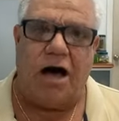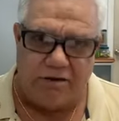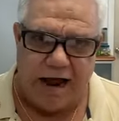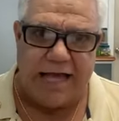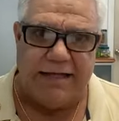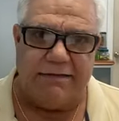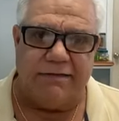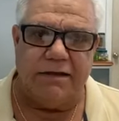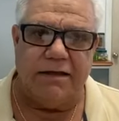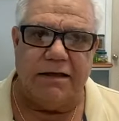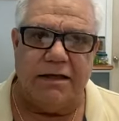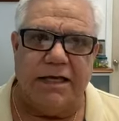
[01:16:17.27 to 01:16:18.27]
All
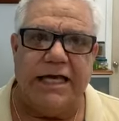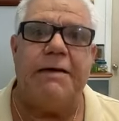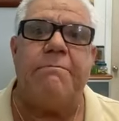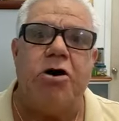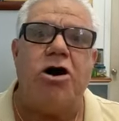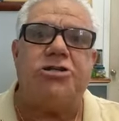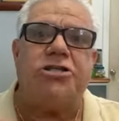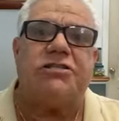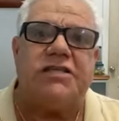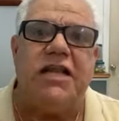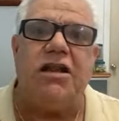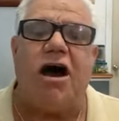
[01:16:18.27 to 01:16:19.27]
right?
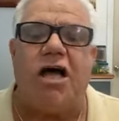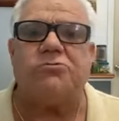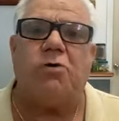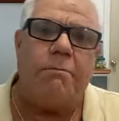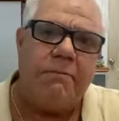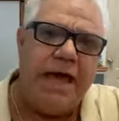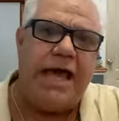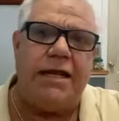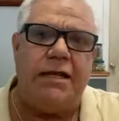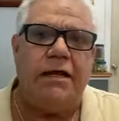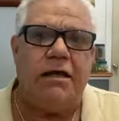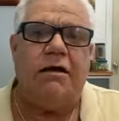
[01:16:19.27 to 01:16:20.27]
Emergency laws were
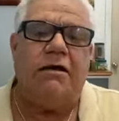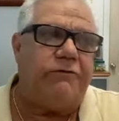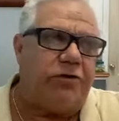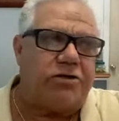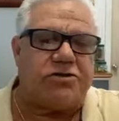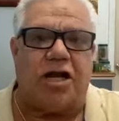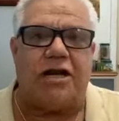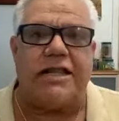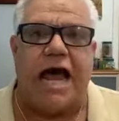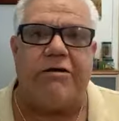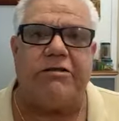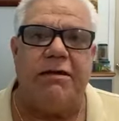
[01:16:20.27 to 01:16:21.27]
made for the
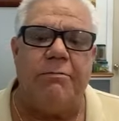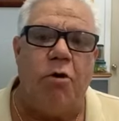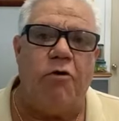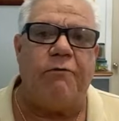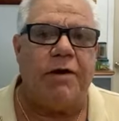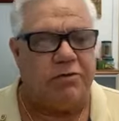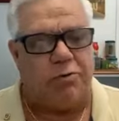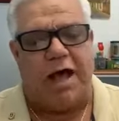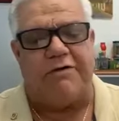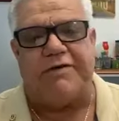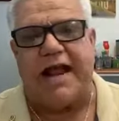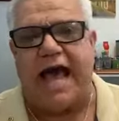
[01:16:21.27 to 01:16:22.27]
solidarity movement
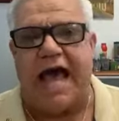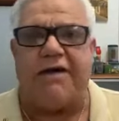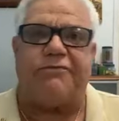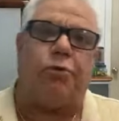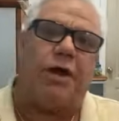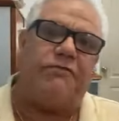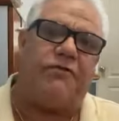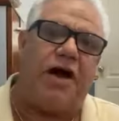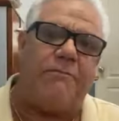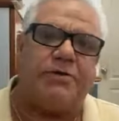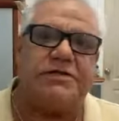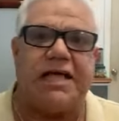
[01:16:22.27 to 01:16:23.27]
12 and a half,
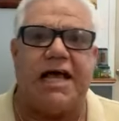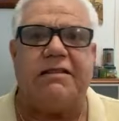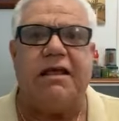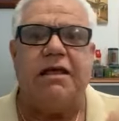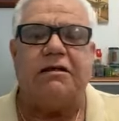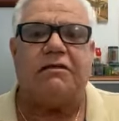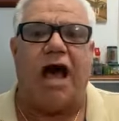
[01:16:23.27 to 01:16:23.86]
25%,